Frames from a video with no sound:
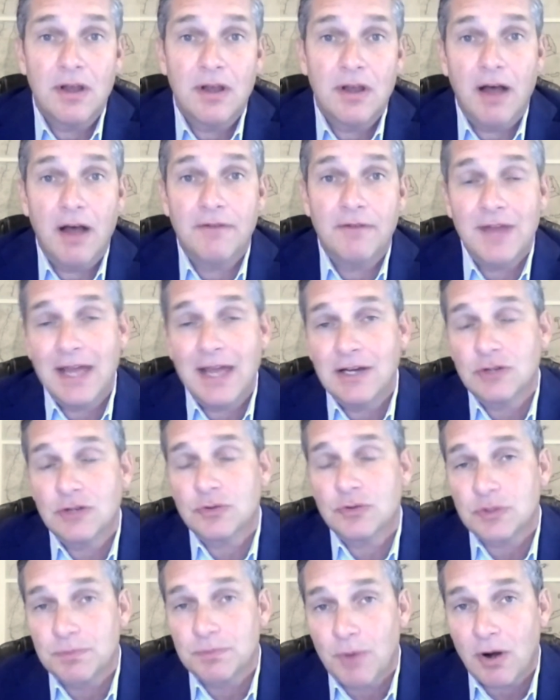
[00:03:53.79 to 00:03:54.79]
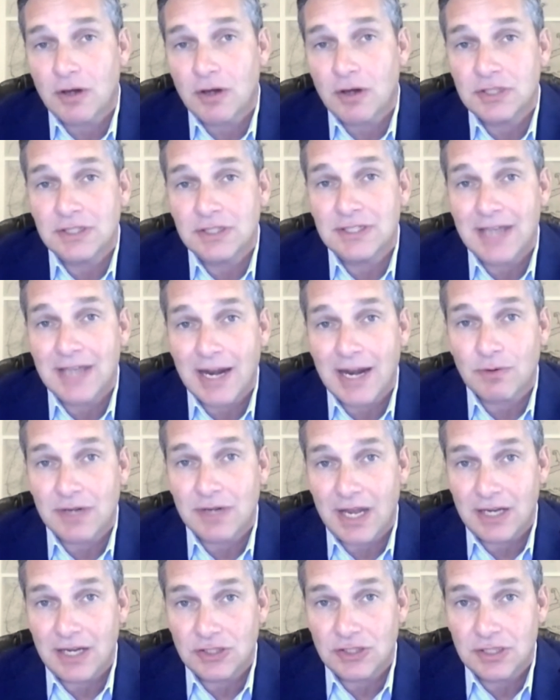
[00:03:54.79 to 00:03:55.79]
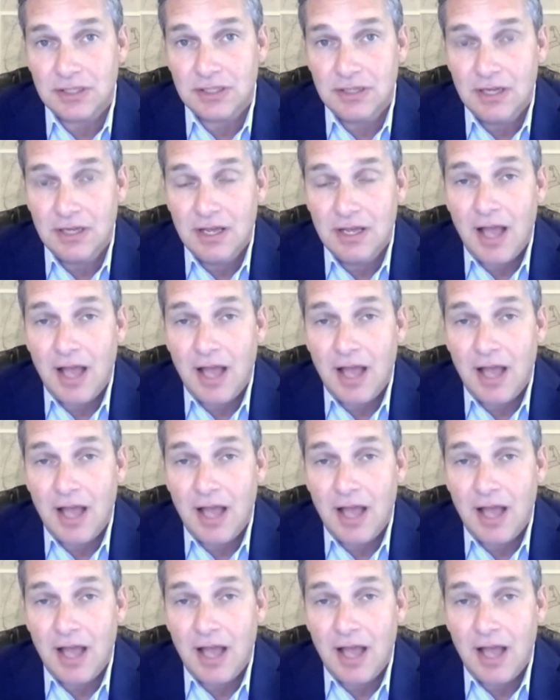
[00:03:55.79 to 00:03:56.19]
of net interest margin degradation.